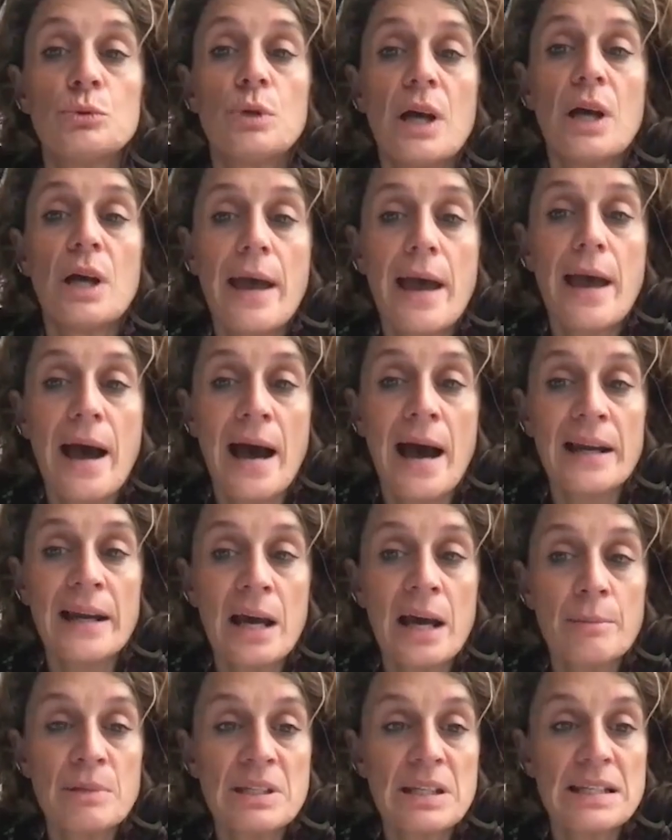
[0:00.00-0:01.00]
in the
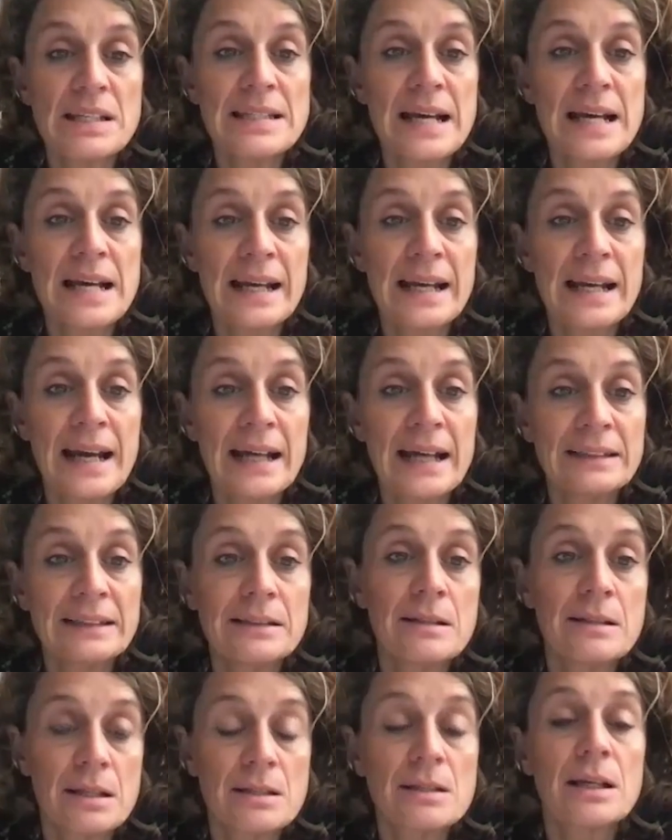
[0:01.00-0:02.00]
context of the
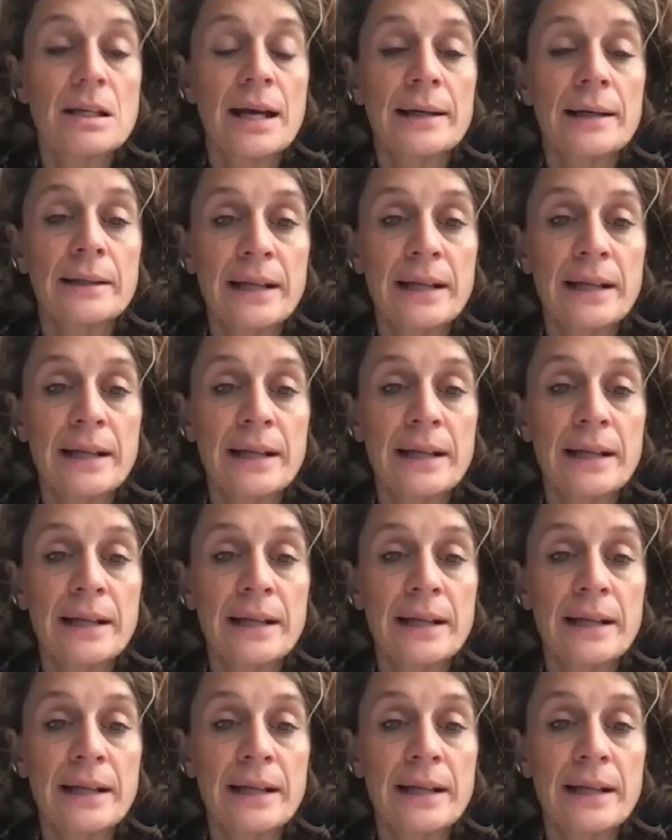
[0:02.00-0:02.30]
competition among